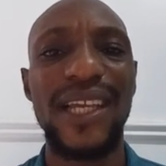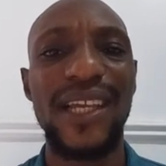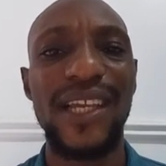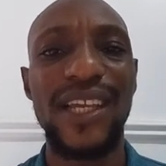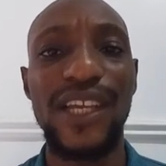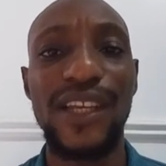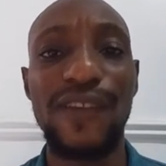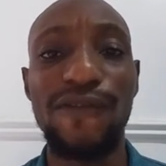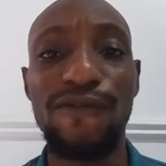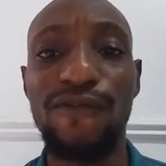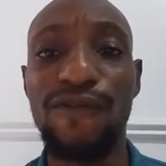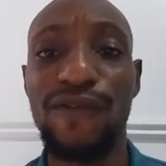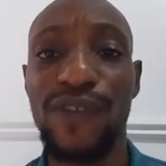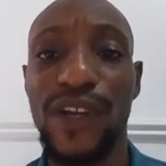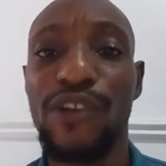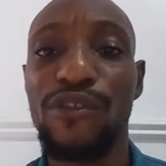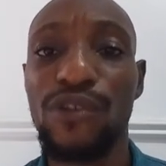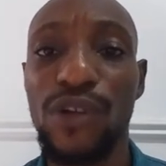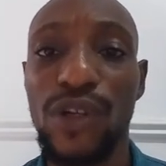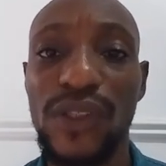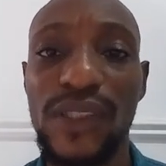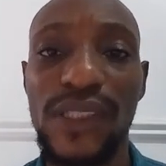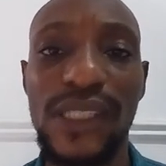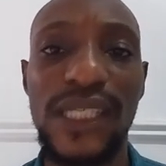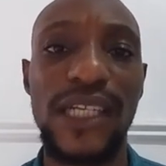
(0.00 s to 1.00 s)
in
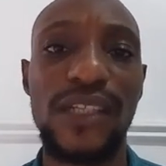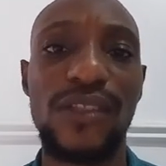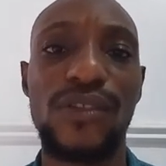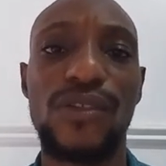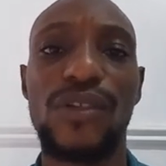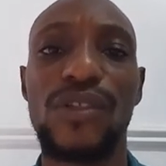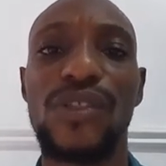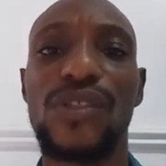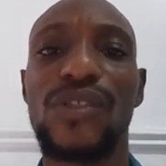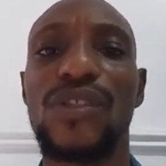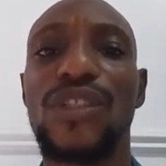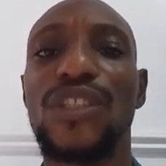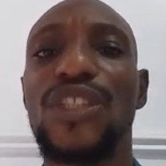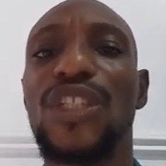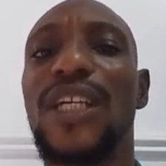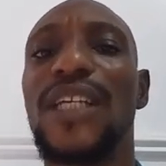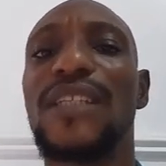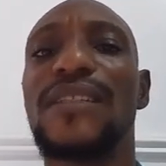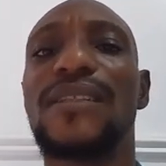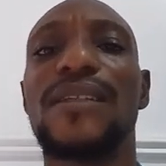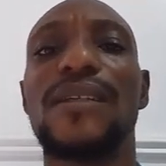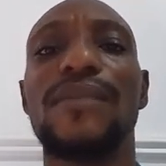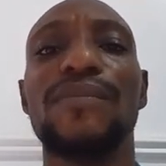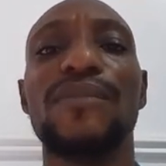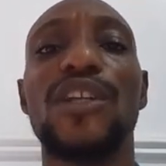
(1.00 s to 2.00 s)
various sectors such
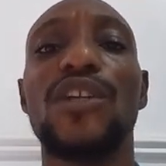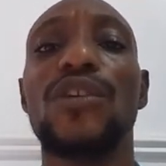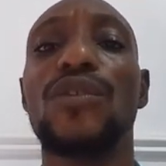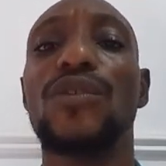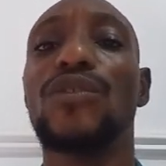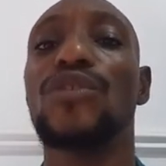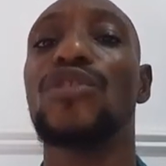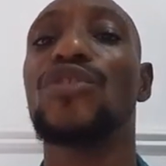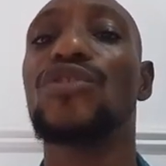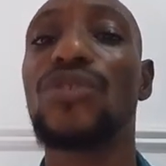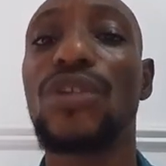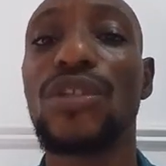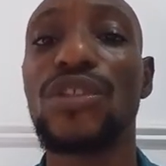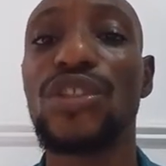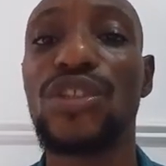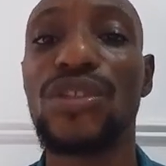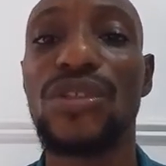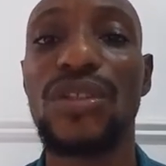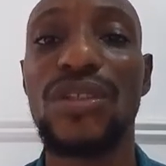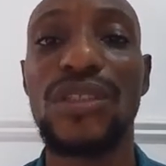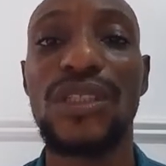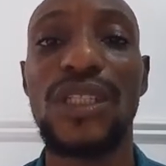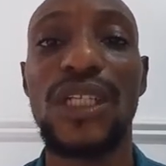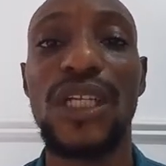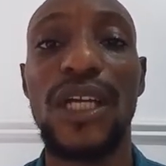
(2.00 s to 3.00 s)
as um, the
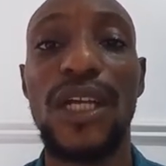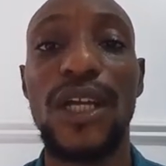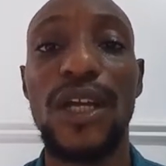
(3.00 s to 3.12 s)
construction,